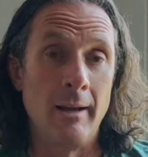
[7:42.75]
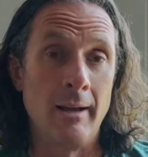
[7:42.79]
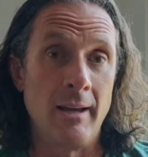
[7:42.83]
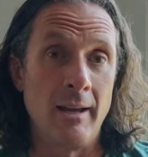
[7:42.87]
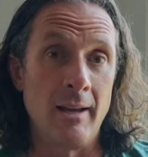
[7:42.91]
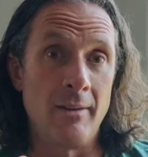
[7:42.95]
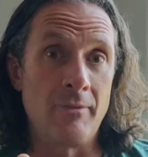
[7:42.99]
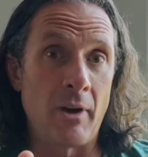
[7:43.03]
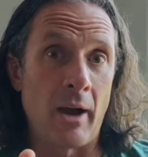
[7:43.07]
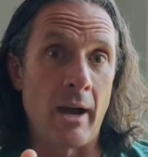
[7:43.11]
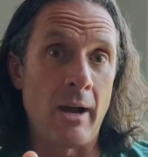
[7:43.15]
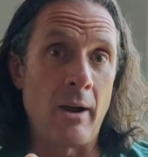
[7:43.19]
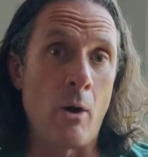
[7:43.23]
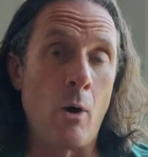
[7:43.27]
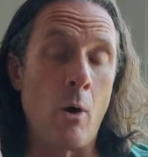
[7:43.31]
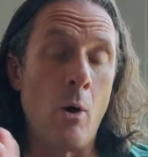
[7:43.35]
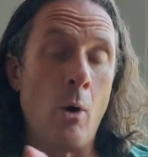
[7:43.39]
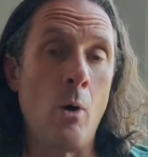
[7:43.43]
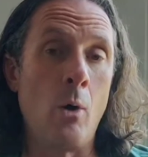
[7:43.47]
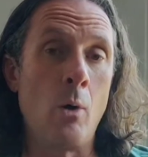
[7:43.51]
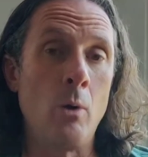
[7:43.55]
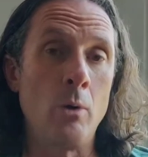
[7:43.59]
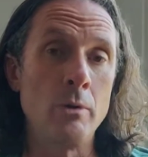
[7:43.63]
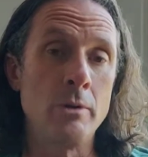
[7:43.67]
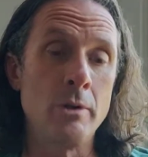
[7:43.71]
If I
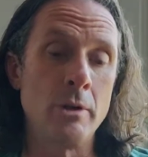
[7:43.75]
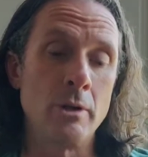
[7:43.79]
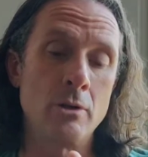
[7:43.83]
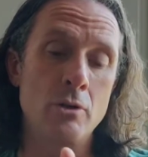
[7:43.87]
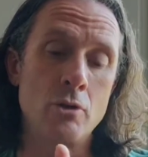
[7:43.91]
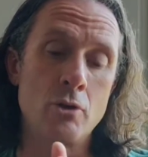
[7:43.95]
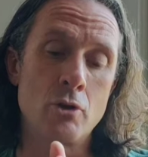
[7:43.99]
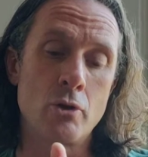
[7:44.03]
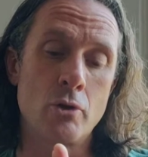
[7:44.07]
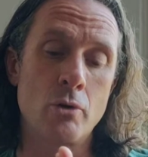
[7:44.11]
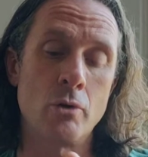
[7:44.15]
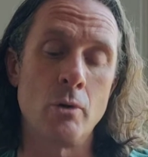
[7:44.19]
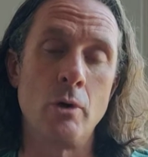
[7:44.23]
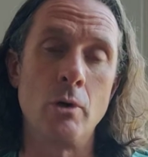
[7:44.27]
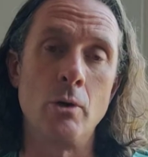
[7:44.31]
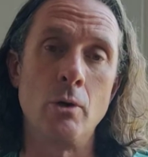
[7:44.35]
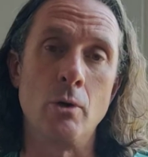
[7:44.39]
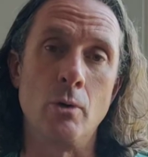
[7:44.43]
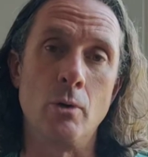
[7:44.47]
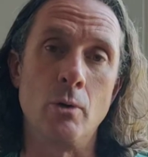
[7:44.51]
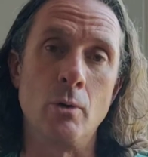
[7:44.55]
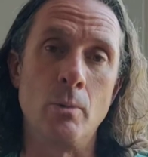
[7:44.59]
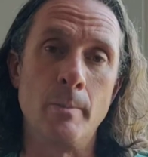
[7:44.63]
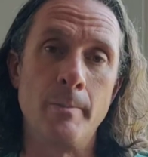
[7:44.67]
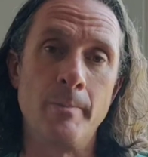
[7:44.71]
hold
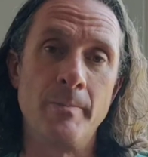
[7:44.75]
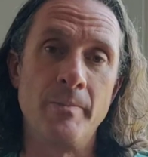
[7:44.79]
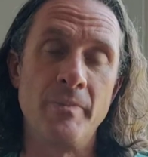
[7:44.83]
true